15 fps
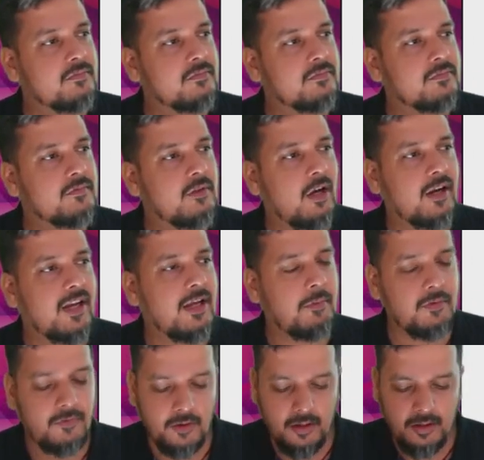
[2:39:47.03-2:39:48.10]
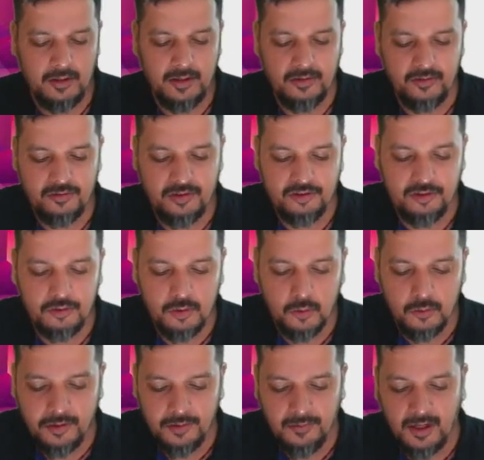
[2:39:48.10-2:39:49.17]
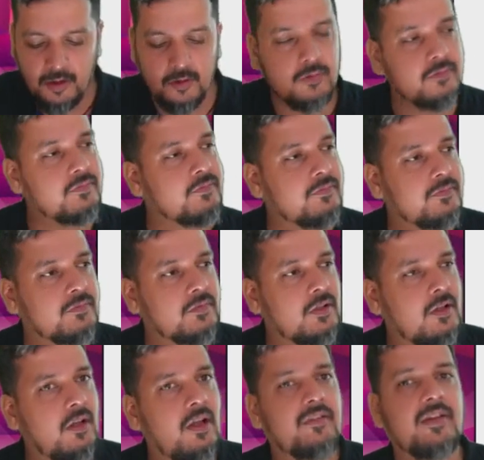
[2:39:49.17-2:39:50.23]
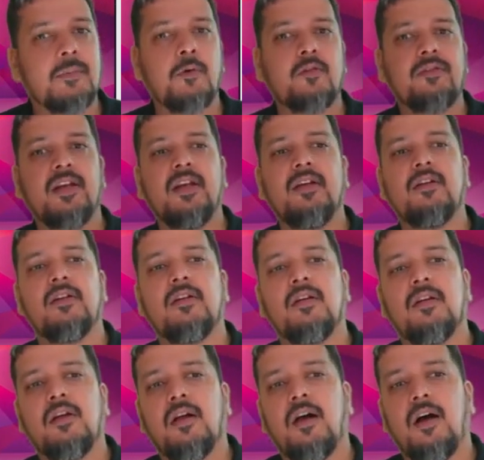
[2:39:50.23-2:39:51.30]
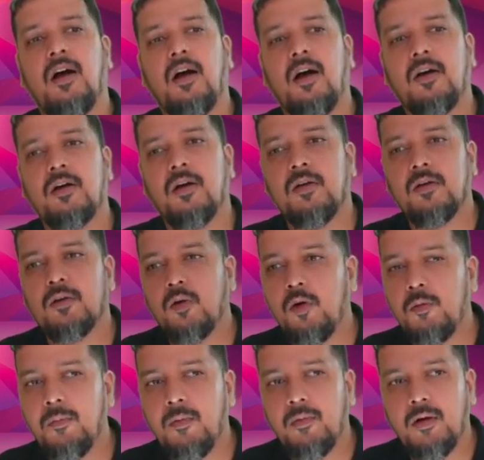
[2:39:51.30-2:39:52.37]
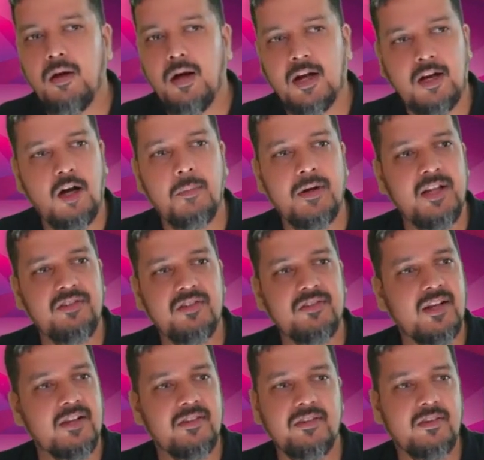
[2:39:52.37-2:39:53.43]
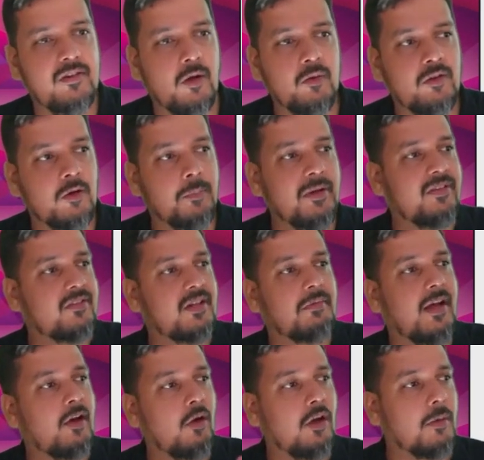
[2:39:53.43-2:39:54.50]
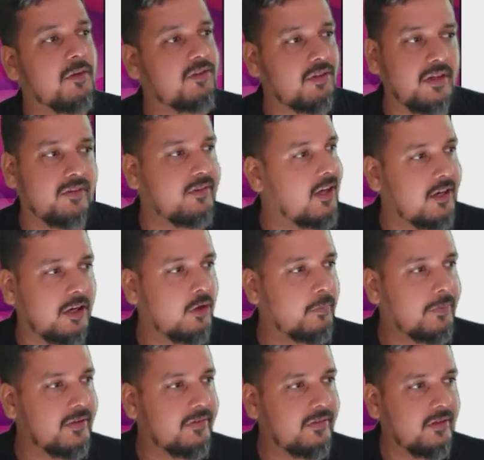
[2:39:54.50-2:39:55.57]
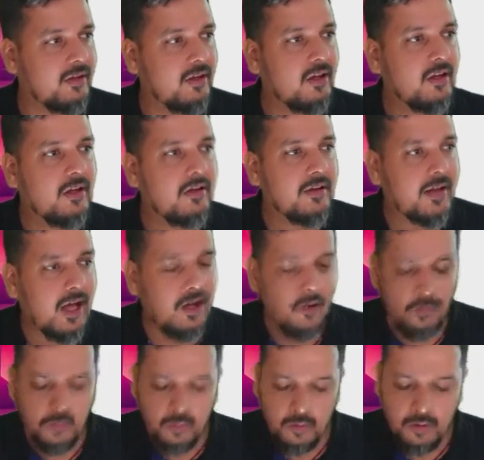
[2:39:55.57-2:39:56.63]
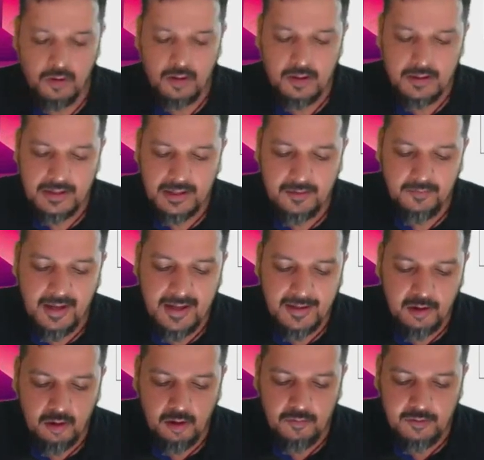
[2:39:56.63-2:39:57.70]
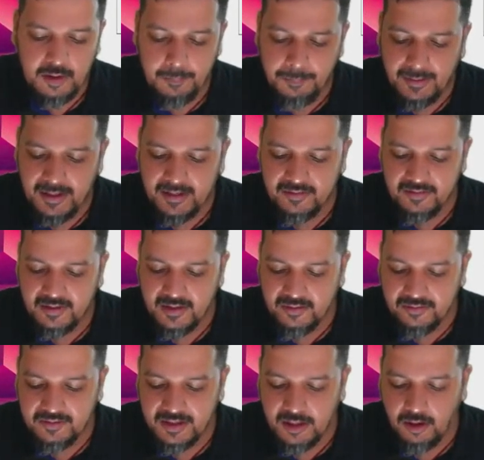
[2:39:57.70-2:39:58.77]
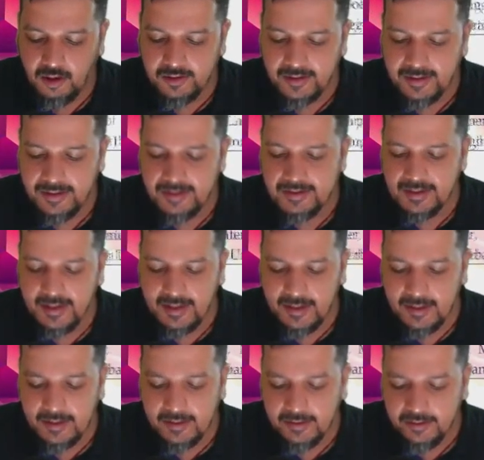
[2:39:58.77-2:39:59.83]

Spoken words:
not liable for registration through Trivago. Supposing room accommodation charges 1000 rupees, Trivago commission is 100 rupees. Now, Trivago will pay GST on entire